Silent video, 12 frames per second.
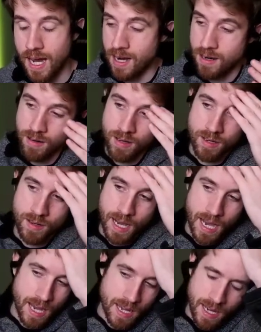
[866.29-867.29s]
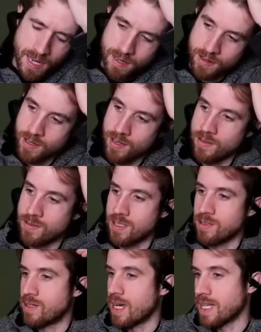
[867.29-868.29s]
I don't know. I don't know,
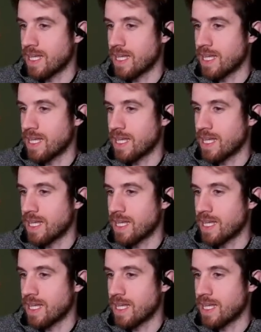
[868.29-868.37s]
dude.